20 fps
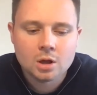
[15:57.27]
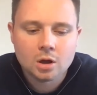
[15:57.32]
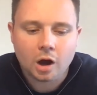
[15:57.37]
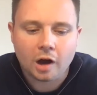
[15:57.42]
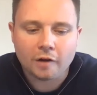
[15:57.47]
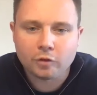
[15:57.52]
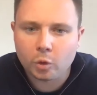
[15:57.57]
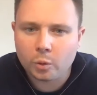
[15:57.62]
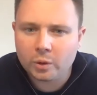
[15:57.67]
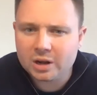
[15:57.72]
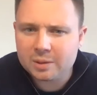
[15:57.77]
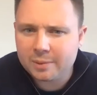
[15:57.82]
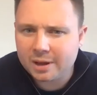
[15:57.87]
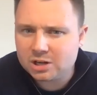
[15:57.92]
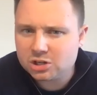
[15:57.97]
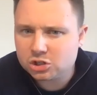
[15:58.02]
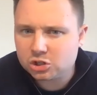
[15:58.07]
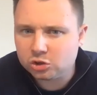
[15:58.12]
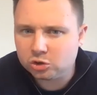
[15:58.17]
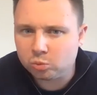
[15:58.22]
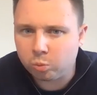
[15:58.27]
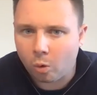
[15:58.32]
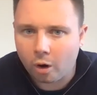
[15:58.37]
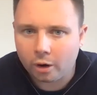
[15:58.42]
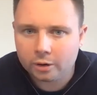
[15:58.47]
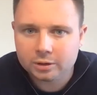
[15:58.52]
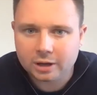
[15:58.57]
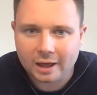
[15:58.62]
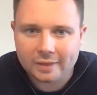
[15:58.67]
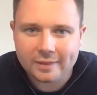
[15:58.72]
I've already mentioned
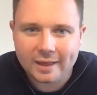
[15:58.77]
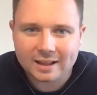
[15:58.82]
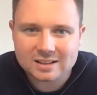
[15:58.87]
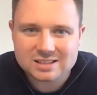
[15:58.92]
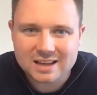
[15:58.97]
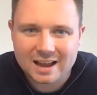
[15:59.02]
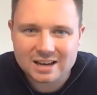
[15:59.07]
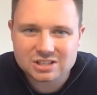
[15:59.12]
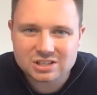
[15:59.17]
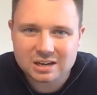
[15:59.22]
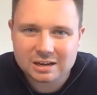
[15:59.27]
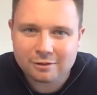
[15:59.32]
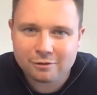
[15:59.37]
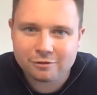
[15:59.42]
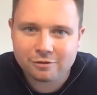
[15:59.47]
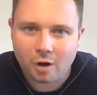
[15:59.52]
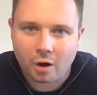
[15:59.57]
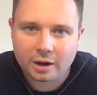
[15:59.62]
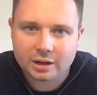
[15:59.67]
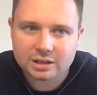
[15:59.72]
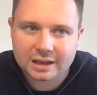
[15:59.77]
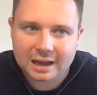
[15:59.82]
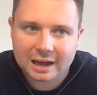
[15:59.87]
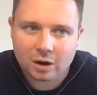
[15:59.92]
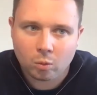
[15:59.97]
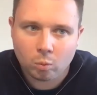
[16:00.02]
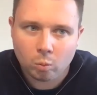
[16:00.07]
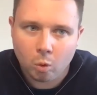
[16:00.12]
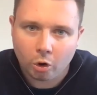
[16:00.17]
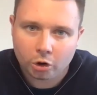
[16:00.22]
one, and that's actually find
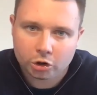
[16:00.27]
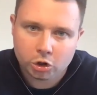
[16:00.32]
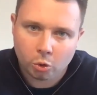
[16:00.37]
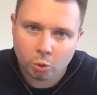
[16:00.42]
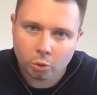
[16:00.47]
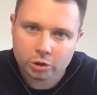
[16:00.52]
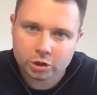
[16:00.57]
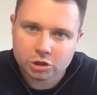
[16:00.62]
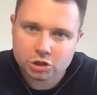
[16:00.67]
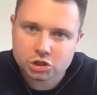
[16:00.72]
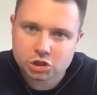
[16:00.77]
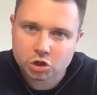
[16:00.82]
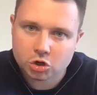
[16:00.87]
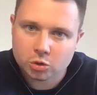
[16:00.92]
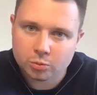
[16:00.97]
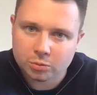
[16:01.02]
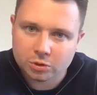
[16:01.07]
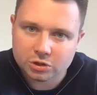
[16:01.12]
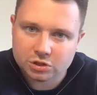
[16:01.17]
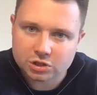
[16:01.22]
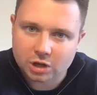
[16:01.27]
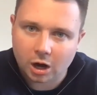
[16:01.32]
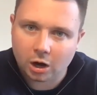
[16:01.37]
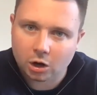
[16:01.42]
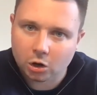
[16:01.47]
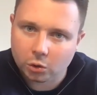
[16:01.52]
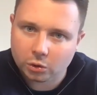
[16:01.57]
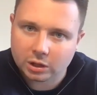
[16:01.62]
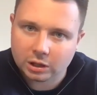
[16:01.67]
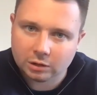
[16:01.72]
out what your consumers are
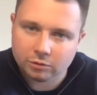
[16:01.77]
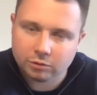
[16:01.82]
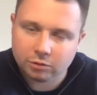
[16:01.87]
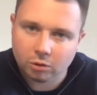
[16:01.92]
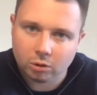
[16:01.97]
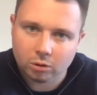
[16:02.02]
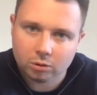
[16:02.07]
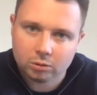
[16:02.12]
looking for.